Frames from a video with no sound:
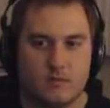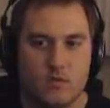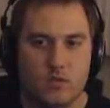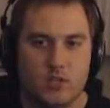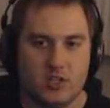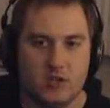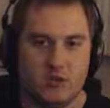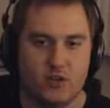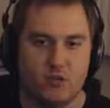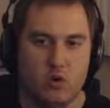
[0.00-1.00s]
So I'll
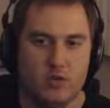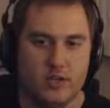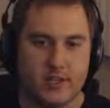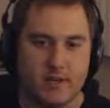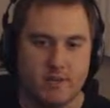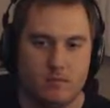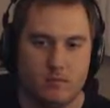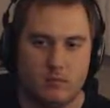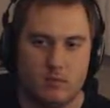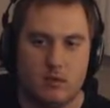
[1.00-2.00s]
demonstrate it one more time.
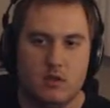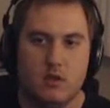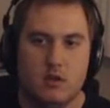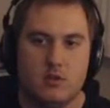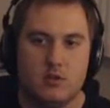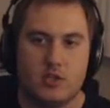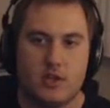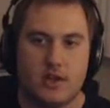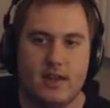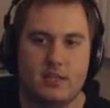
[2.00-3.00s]
Just
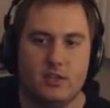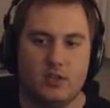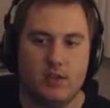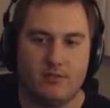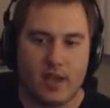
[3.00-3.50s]
scan dash to the left.